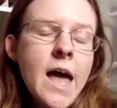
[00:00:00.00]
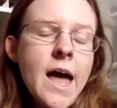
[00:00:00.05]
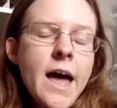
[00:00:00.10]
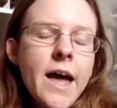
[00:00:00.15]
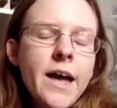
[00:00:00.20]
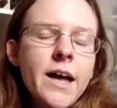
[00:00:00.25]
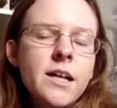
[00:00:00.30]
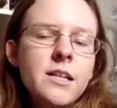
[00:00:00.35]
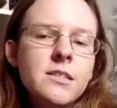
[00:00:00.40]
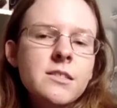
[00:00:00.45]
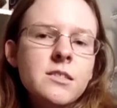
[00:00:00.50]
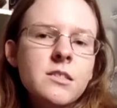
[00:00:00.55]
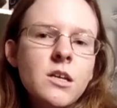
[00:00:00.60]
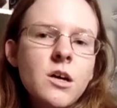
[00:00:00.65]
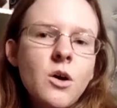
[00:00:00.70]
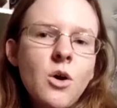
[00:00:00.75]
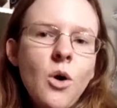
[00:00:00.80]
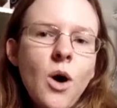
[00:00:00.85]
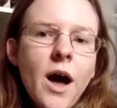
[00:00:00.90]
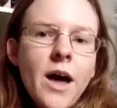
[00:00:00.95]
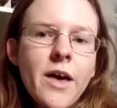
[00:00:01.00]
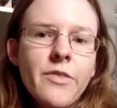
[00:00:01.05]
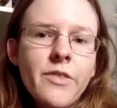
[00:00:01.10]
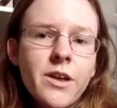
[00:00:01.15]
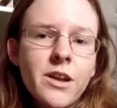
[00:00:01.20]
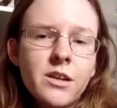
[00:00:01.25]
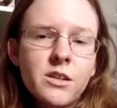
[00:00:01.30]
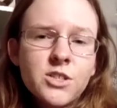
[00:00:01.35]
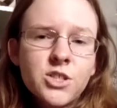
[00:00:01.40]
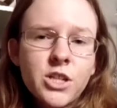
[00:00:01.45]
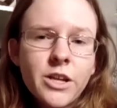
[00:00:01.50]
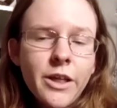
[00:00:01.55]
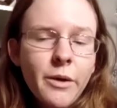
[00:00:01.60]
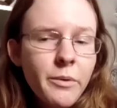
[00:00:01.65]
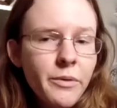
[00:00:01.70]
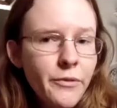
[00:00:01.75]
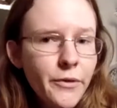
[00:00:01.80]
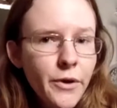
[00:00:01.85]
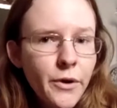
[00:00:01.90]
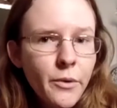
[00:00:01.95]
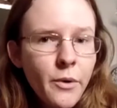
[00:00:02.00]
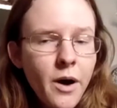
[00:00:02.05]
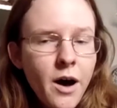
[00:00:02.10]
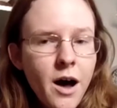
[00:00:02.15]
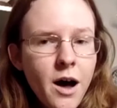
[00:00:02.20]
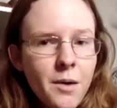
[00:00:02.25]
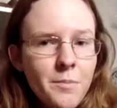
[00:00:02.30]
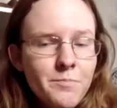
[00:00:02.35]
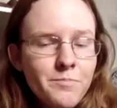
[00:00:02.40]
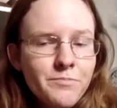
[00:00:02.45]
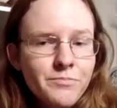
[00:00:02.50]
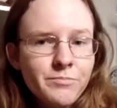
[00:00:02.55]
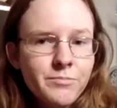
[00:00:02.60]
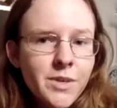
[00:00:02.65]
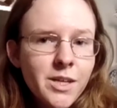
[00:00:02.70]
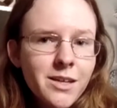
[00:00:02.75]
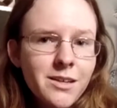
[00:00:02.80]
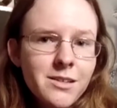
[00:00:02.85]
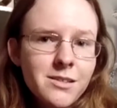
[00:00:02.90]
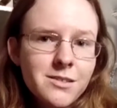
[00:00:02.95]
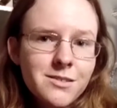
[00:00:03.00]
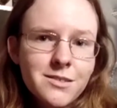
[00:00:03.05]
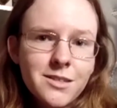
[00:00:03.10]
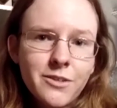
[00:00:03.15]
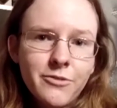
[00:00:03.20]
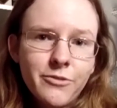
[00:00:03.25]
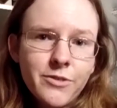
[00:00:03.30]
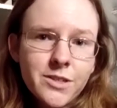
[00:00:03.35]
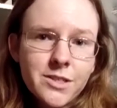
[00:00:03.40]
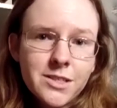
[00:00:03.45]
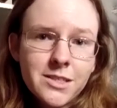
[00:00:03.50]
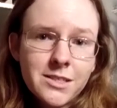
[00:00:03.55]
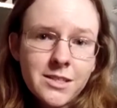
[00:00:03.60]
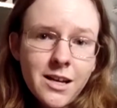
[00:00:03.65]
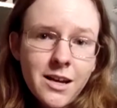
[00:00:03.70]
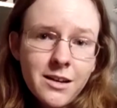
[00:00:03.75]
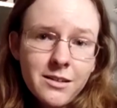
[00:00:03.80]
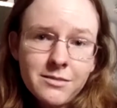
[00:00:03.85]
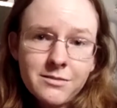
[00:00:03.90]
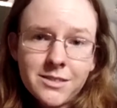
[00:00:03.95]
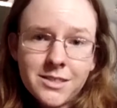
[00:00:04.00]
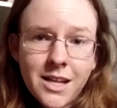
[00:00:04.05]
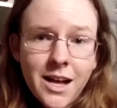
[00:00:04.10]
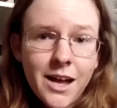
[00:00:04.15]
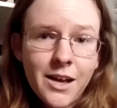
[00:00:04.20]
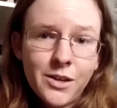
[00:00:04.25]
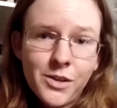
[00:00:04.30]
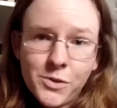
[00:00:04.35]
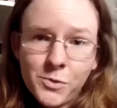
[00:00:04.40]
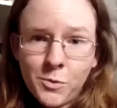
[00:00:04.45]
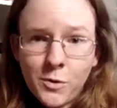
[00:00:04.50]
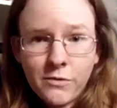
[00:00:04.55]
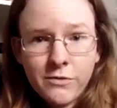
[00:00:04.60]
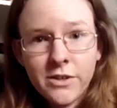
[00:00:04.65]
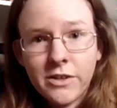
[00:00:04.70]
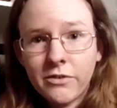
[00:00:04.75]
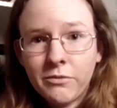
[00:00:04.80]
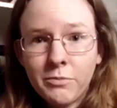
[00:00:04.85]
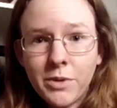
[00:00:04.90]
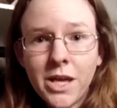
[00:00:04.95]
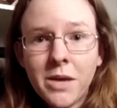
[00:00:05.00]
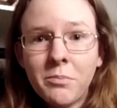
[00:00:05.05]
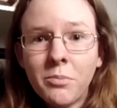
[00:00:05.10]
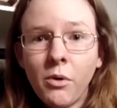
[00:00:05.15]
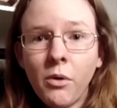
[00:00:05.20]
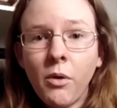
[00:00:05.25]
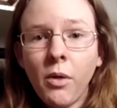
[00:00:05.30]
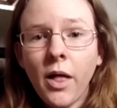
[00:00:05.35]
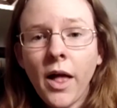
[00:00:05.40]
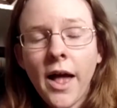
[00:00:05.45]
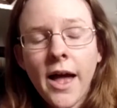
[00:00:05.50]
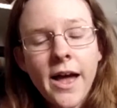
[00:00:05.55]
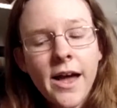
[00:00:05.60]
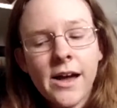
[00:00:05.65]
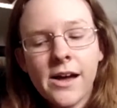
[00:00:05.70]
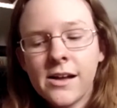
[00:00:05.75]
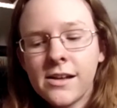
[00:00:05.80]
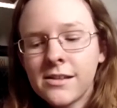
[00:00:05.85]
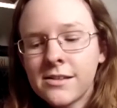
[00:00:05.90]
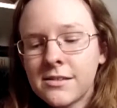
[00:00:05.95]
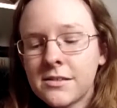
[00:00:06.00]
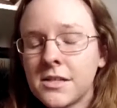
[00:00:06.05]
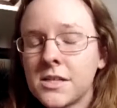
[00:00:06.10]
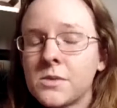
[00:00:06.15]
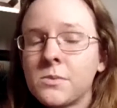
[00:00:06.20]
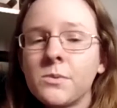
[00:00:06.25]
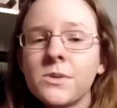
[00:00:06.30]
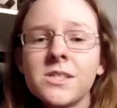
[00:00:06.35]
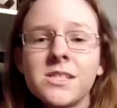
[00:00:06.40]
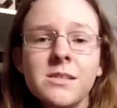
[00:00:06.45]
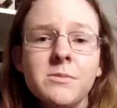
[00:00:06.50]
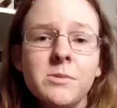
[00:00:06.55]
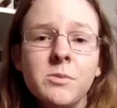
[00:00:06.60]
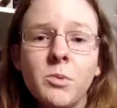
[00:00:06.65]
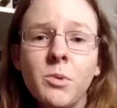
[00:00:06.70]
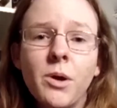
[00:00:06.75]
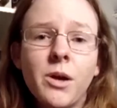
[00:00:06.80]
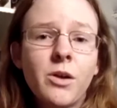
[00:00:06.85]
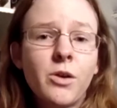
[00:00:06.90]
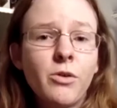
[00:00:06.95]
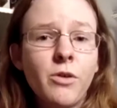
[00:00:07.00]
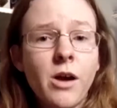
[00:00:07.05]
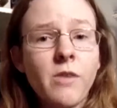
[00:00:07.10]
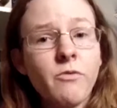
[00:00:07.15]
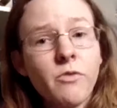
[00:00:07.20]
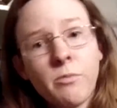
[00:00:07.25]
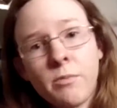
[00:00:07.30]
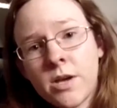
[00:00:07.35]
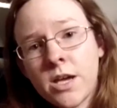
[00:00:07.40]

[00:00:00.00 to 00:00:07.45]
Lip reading: And so I thought I'd share that with you, because different styles work for different people, and this one seems to be working great for